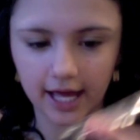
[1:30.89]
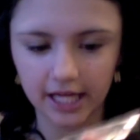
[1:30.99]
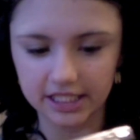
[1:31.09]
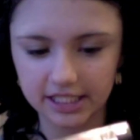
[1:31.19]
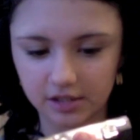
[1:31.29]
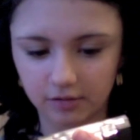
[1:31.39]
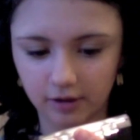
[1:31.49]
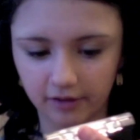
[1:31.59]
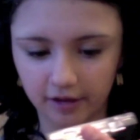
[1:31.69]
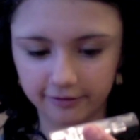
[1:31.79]
And this is the
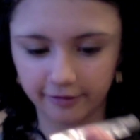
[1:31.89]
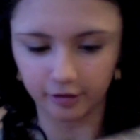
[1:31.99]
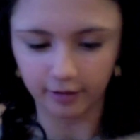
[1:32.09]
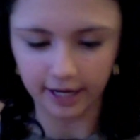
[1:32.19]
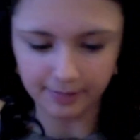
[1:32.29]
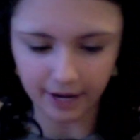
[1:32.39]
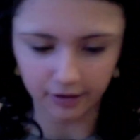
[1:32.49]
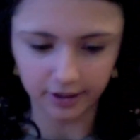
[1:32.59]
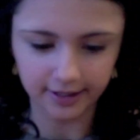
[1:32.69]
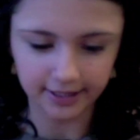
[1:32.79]
Revlon Photo Ready
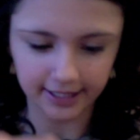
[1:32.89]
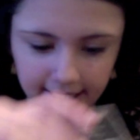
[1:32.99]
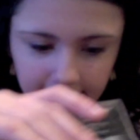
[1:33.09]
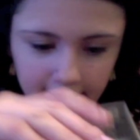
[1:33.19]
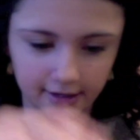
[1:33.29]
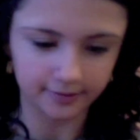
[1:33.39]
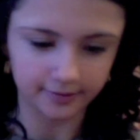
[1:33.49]
powder in